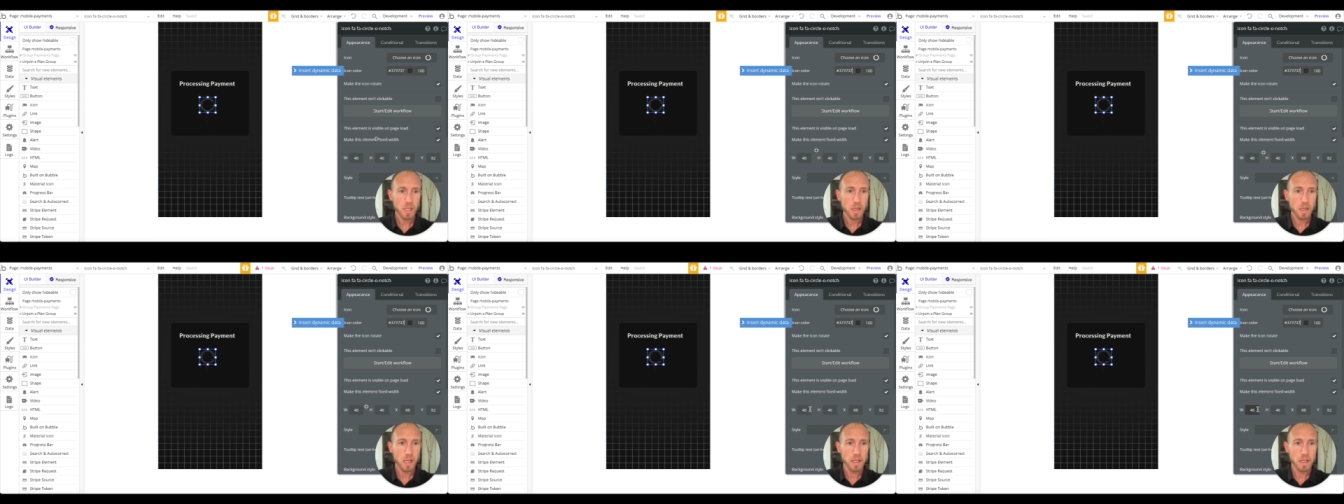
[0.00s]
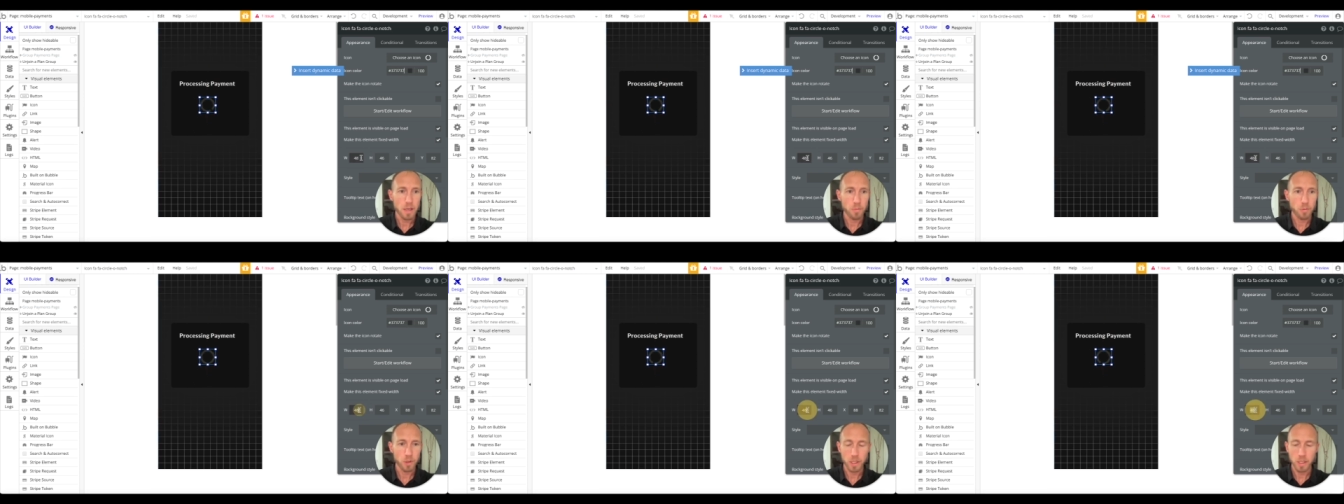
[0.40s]
And
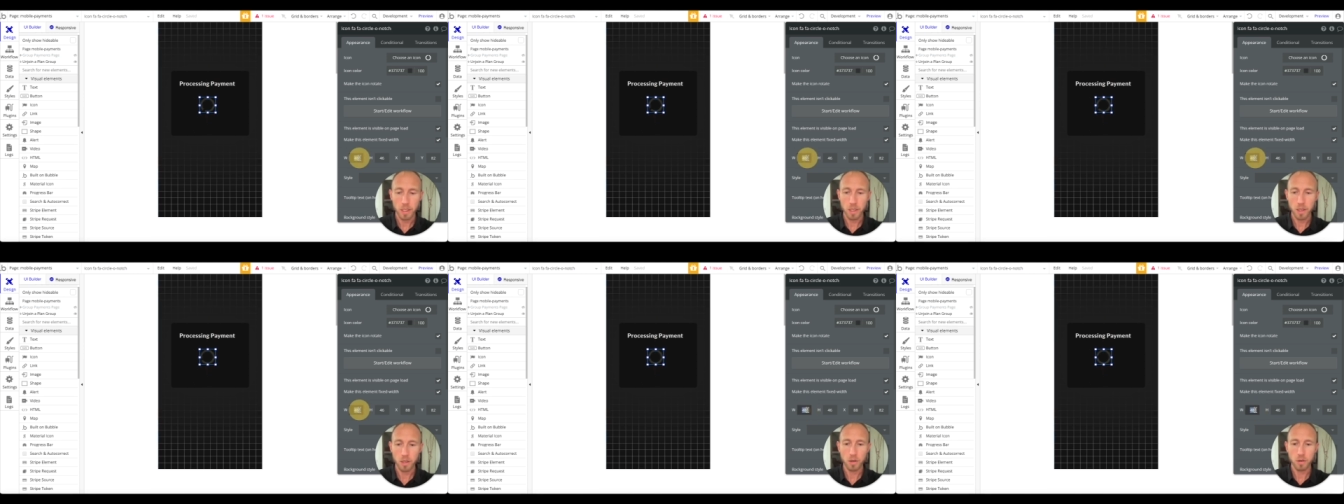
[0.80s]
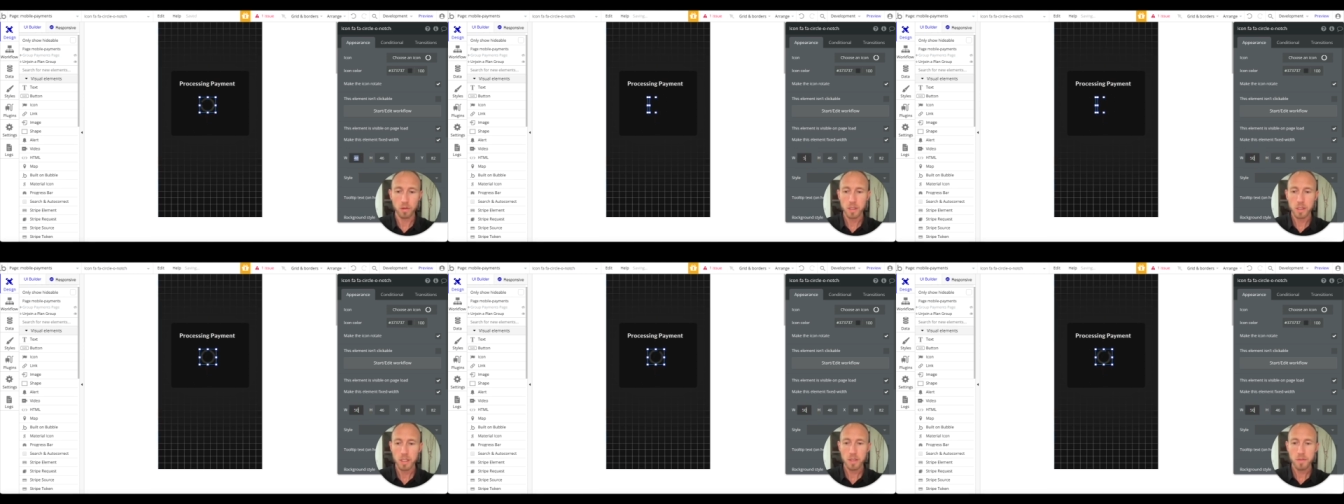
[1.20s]
then we're going to go
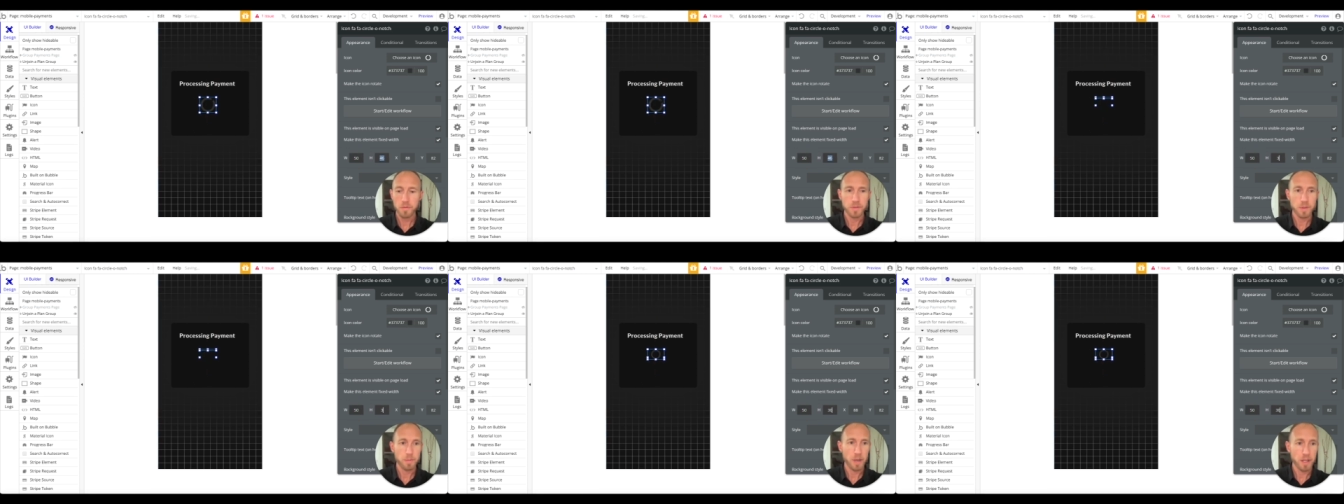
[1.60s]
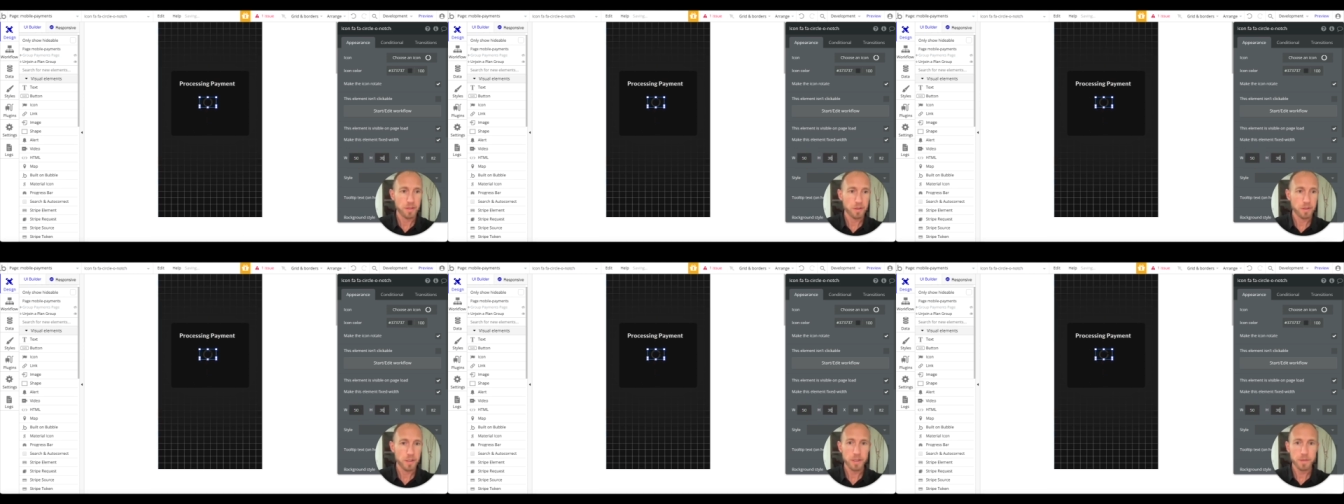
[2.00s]
50 by
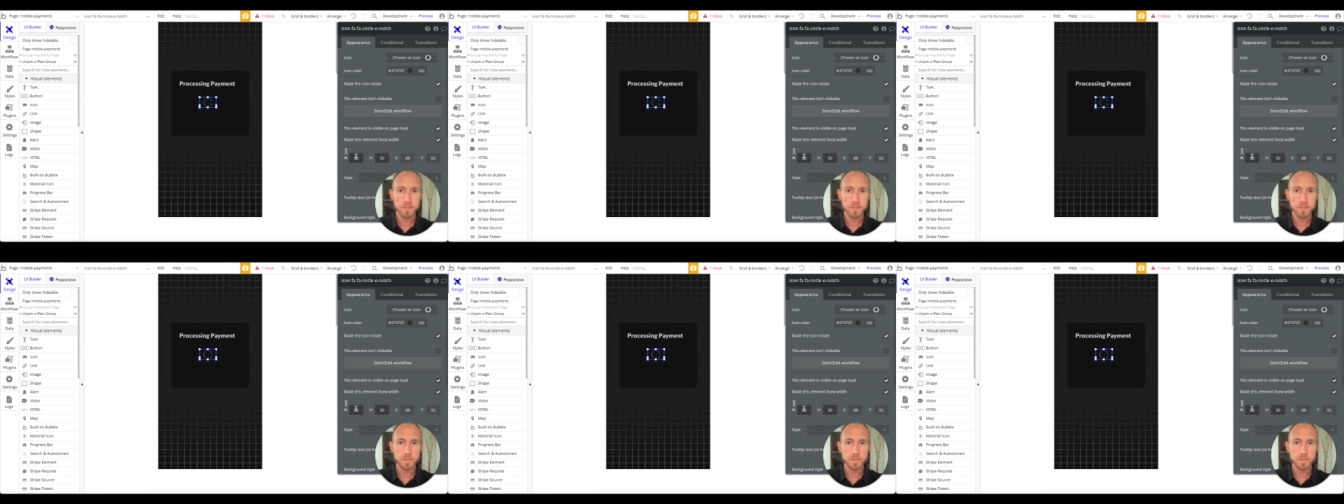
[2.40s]
30.